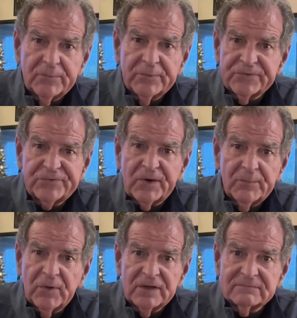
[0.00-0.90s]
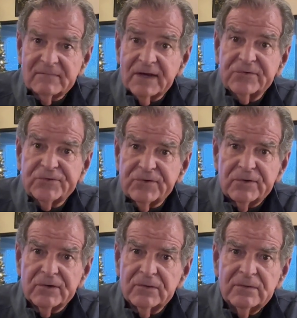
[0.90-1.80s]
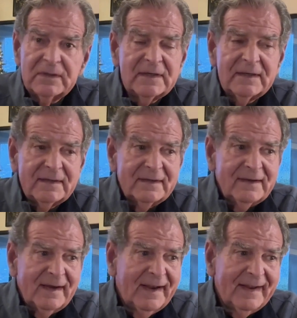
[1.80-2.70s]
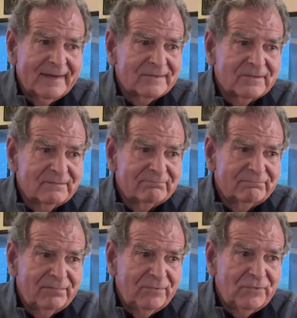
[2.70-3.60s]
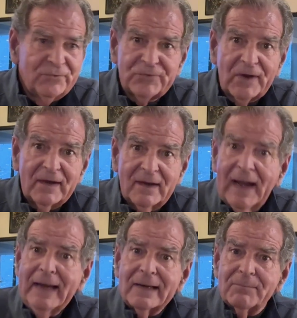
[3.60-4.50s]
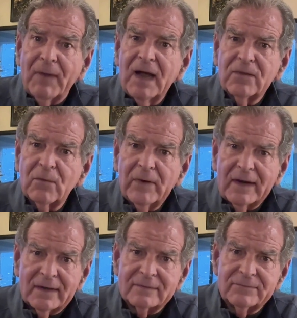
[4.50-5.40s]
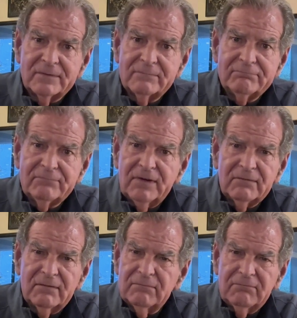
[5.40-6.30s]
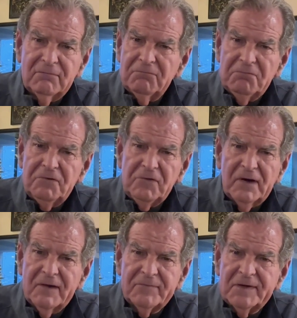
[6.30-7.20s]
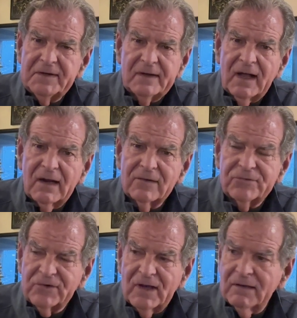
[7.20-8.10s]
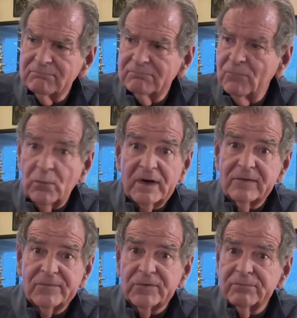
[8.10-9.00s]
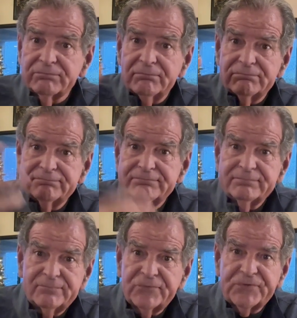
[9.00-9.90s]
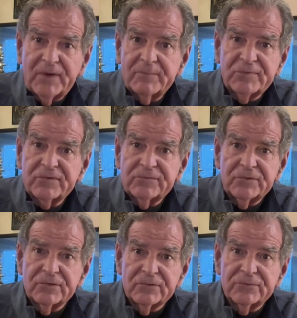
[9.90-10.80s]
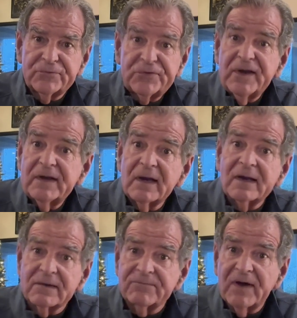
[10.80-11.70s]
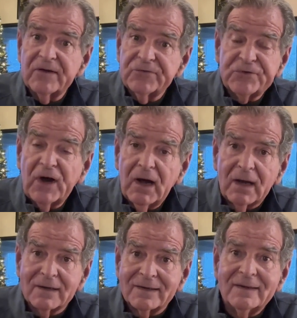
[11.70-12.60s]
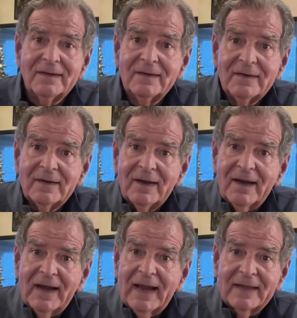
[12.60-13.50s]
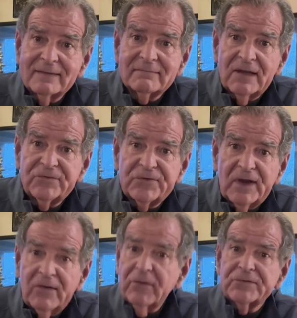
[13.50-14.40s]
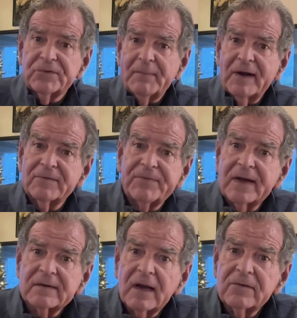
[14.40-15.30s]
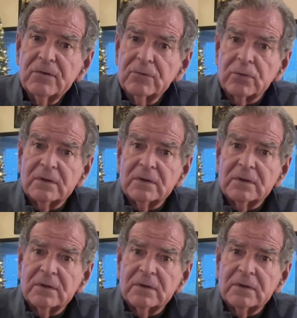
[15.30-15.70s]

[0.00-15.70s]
with someone next to you, and you say, hey, by the way, do you have any knowledge on whatever subject you're seeking advice on? And they say, oh, as a matter of fact, I do.